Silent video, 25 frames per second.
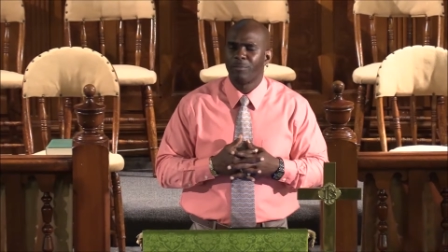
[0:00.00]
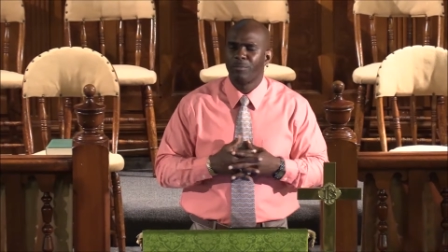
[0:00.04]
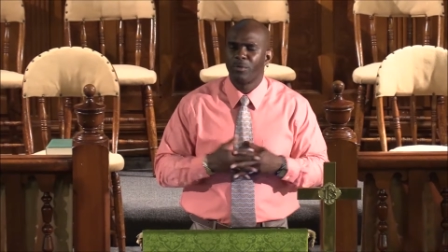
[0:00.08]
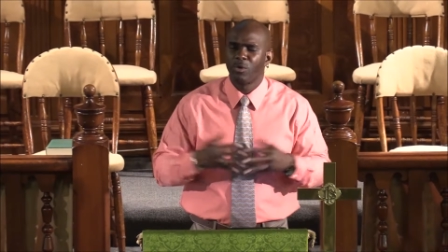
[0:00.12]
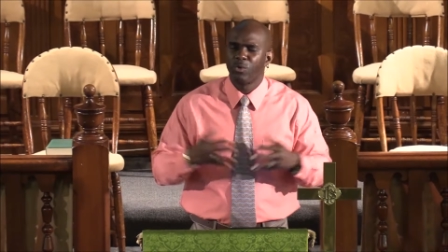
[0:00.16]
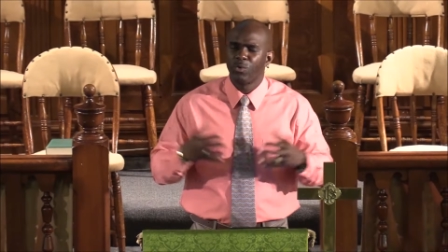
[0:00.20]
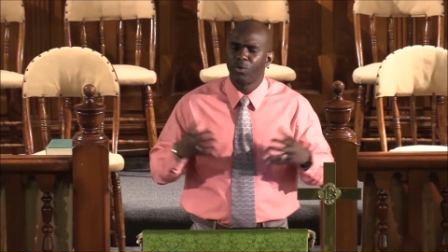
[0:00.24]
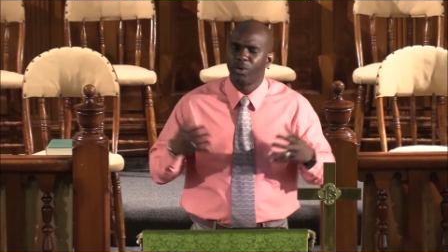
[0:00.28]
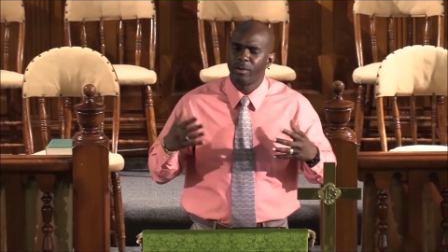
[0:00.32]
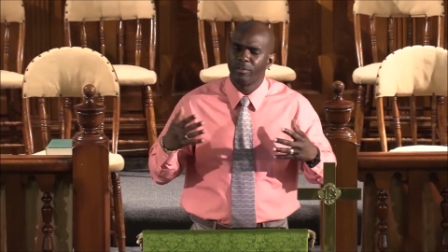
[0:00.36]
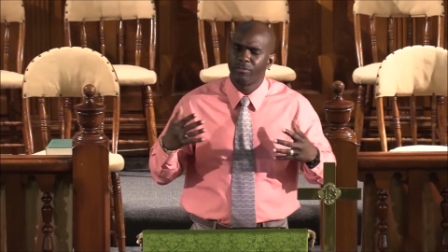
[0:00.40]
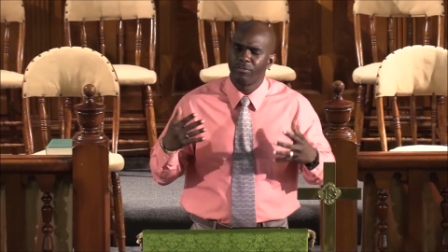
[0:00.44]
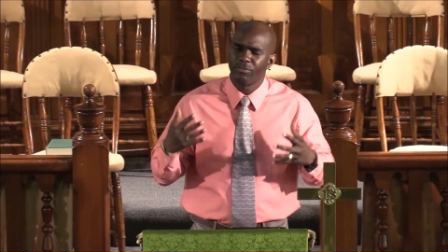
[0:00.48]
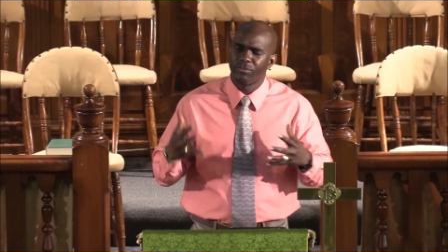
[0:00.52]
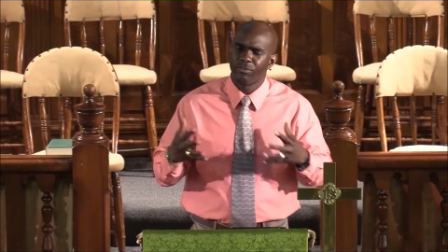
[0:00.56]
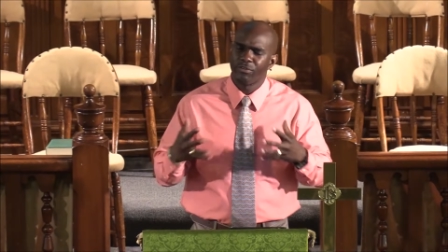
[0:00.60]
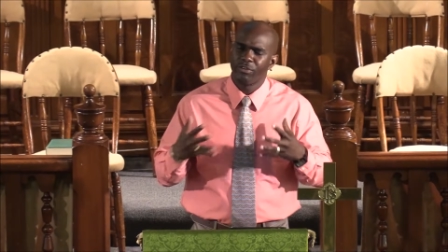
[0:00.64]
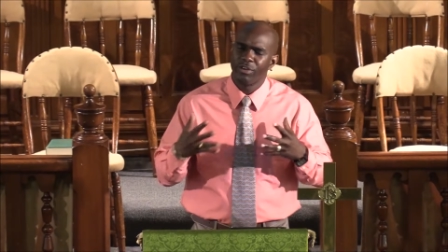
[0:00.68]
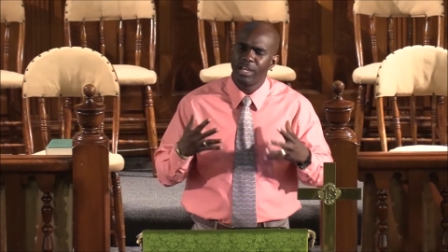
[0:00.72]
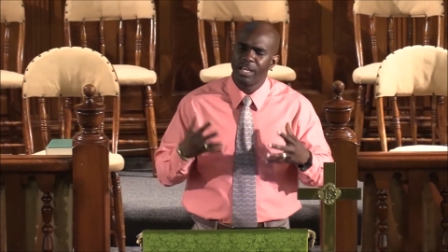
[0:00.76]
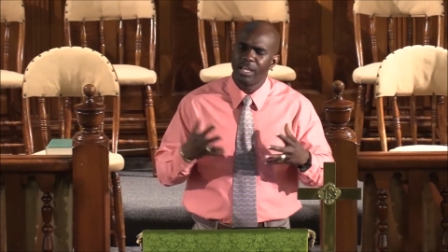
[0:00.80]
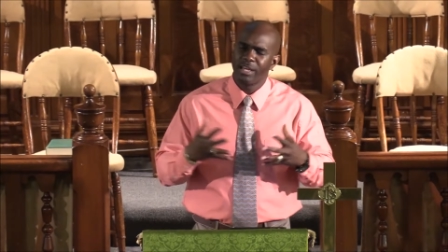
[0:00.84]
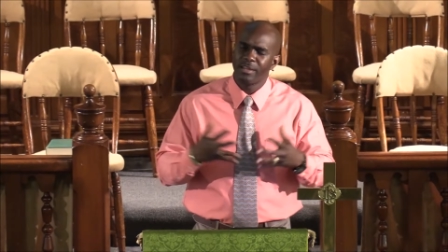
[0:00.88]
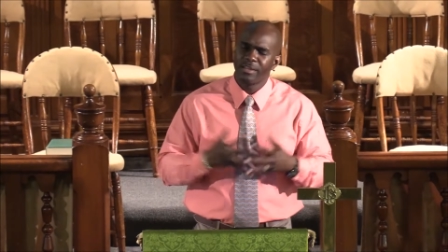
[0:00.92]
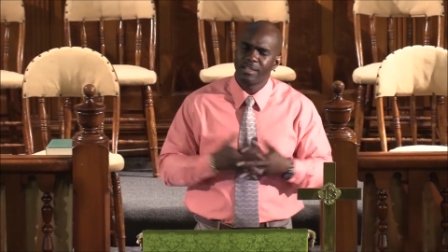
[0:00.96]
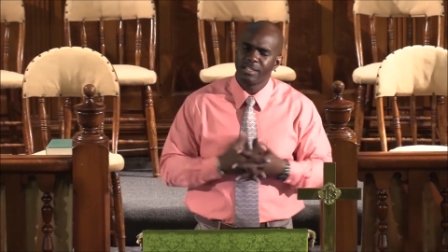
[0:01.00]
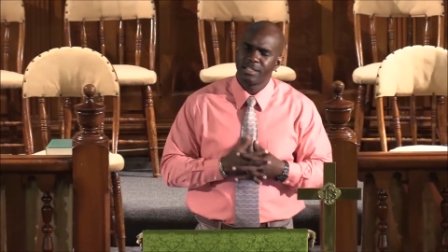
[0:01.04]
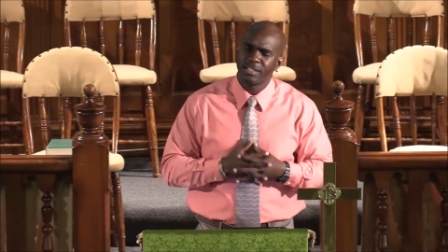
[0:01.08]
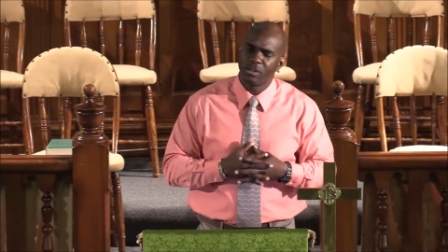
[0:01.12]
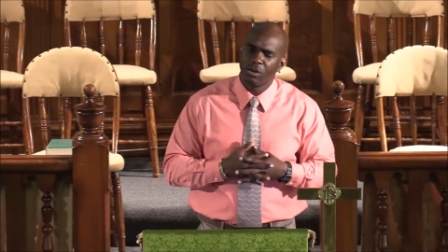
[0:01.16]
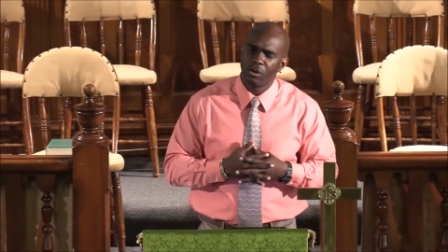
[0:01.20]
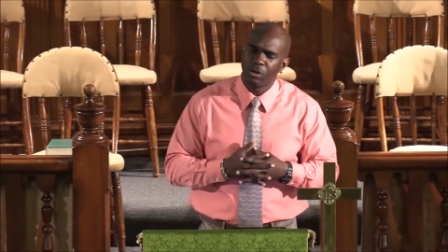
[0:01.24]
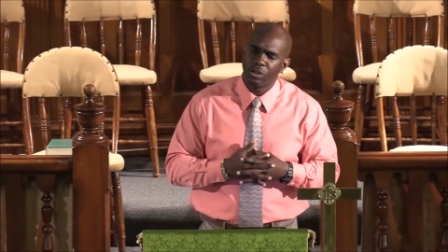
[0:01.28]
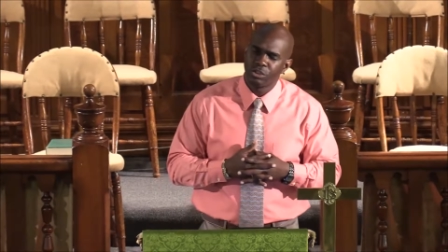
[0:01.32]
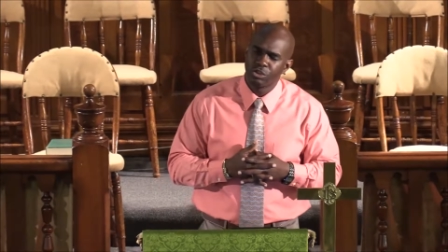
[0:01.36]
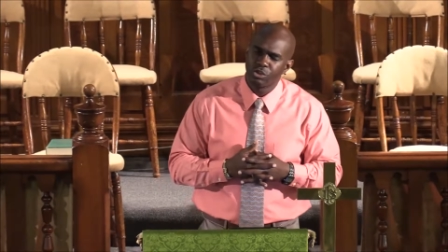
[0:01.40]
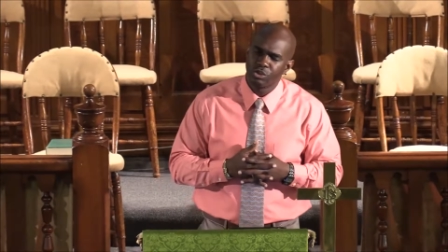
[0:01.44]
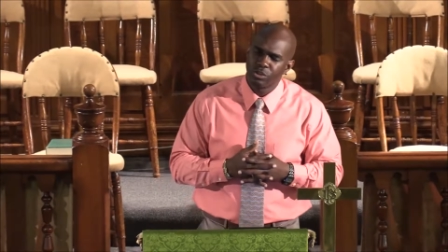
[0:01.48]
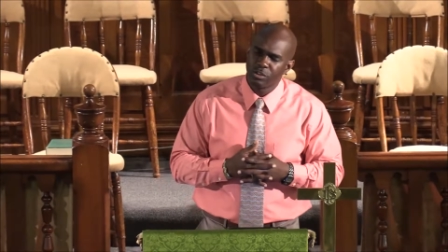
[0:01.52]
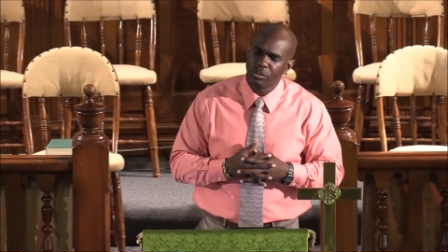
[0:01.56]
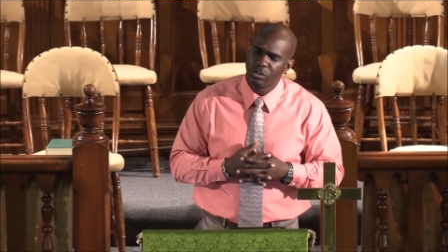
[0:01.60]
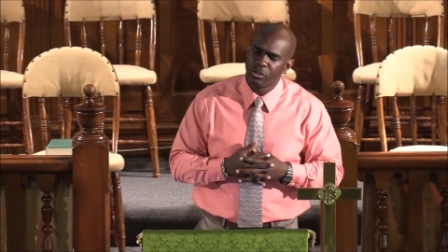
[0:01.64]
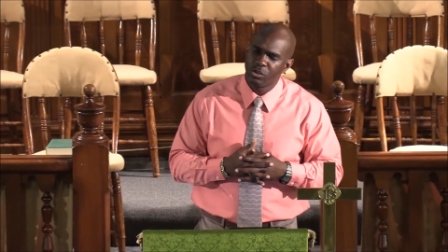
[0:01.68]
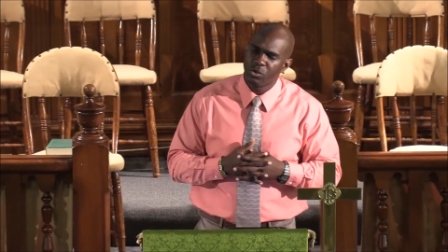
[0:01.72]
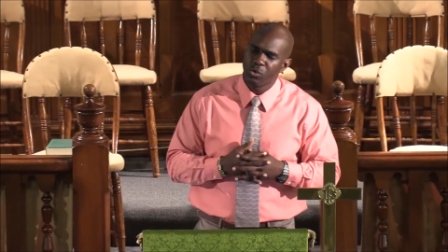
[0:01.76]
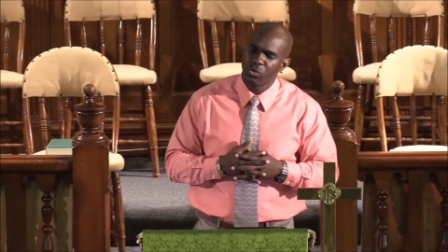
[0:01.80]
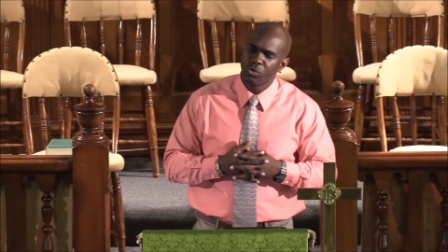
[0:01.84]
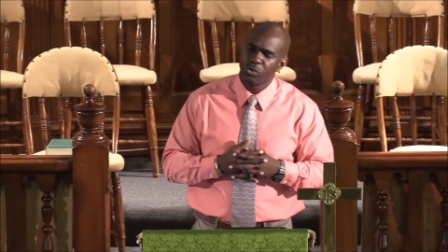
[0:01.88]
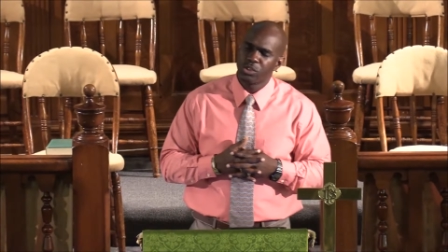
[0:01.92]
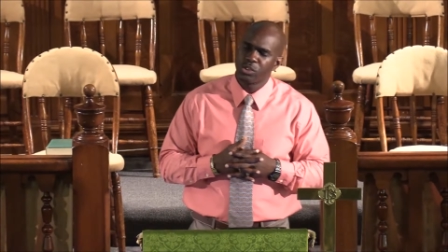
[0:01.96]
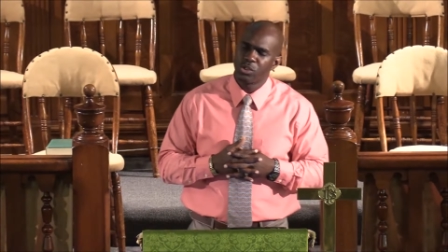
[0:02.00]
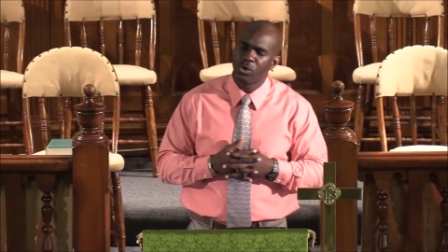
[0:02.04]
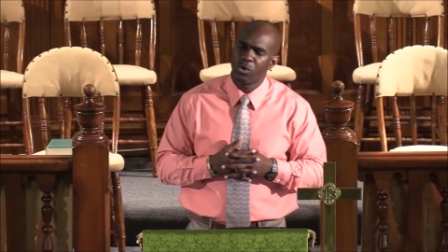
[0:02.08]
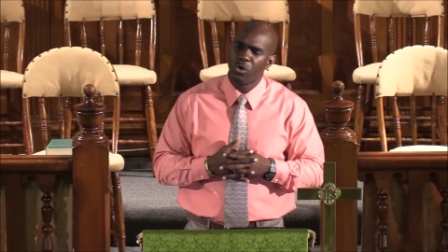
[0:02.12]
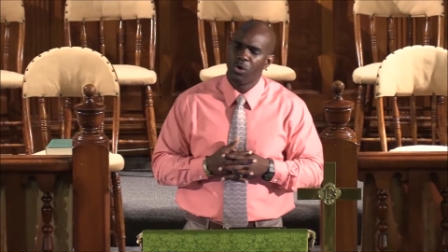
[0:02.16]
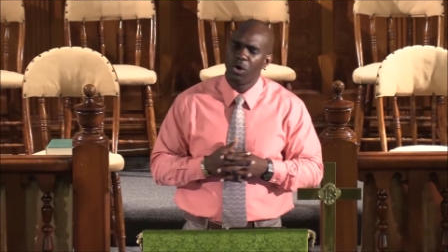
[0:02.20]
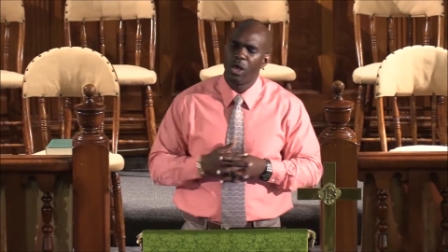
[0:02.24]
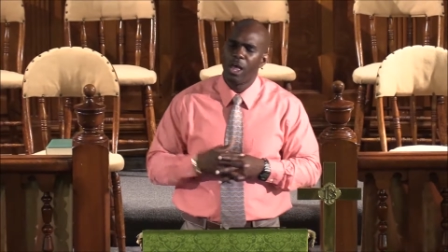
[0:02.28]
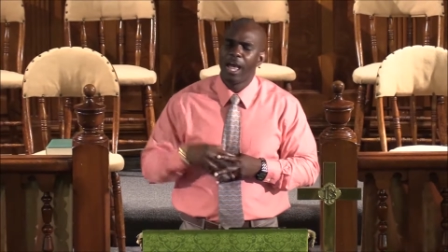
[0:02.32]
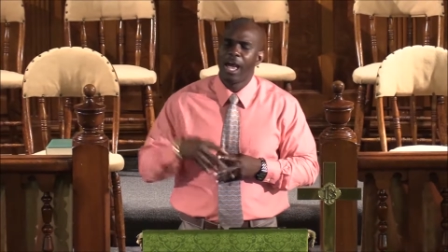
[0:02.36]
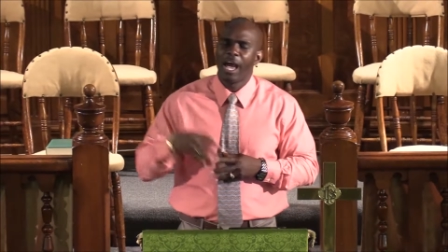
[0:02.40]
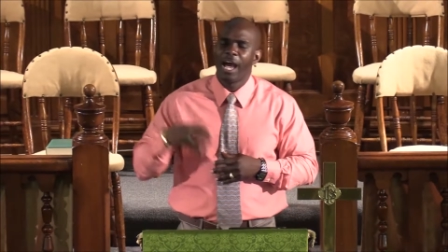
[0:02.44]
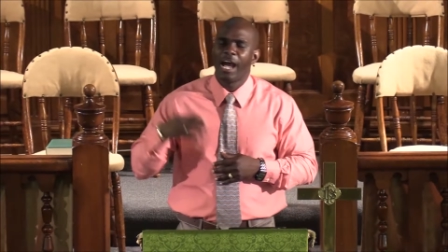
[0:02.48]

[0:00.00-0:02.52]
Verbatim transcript: but we are free in this country to do so.